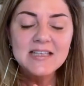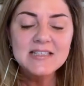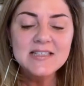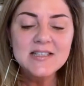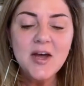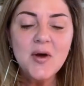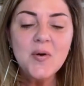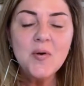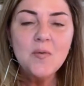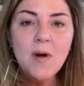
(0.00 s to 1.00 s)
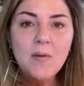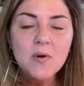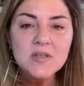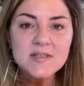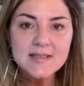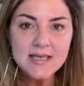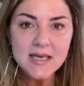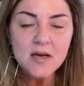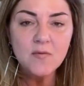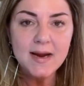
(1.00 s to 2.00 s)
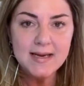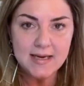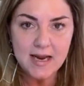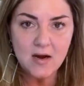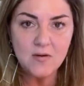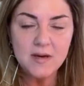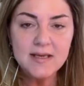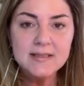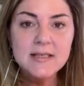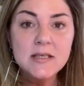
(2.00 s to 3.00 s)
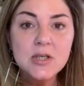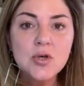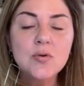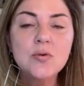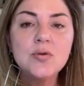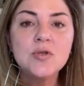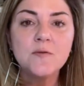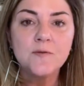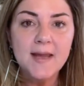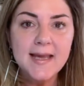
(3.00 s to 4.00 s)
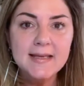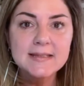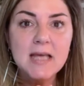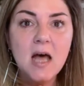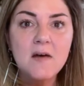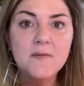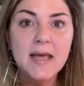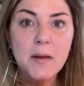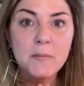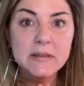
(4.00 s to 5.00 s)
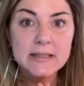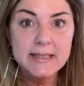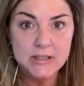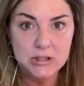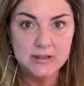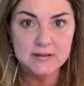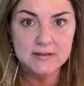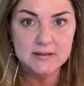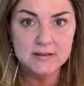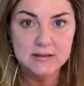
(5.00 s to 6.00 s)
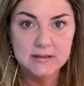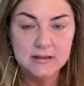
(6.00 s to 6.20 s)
And so what we're seeing right now is a huge phase of completions.